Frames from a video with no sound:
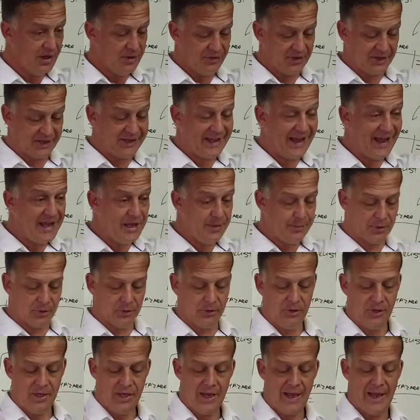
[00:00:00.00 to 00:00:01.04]
The
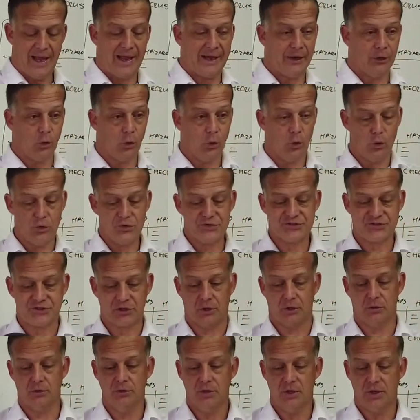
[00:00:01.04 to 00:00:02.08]
cable, and
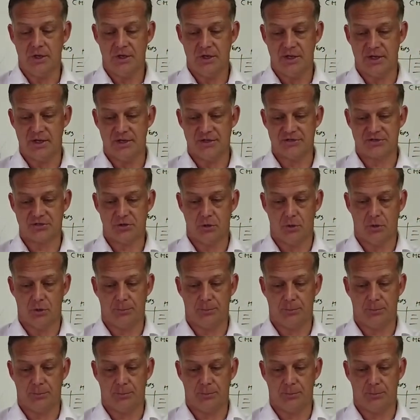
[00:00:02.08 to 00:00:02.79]
also is